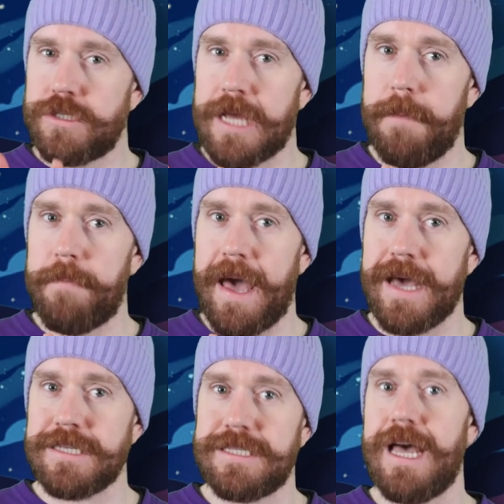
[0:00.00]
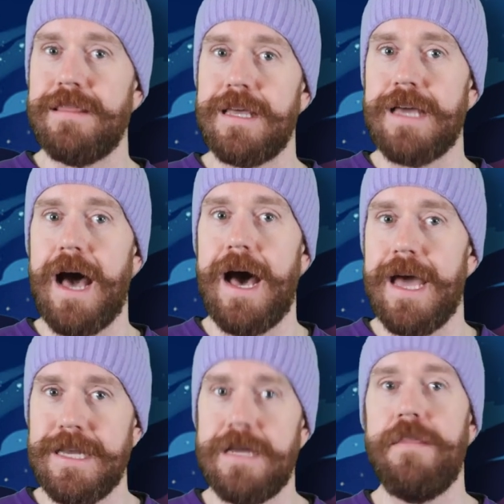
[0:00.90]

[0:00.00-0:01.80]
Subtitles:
setbacks that the guide,